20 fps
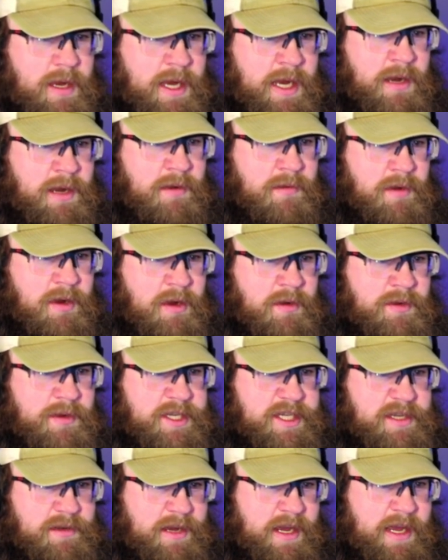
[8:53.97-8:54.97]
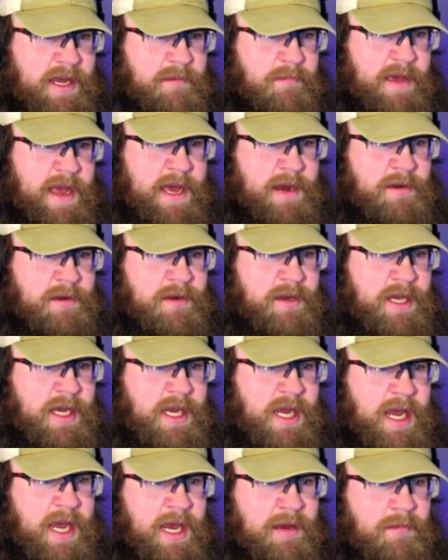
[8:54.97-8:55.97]
don't know, does it matter in the
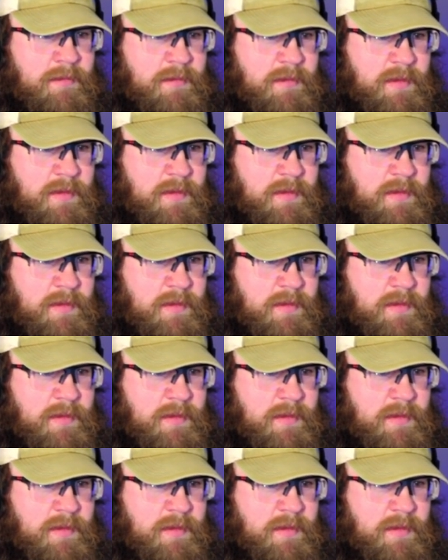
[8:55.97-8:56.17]
game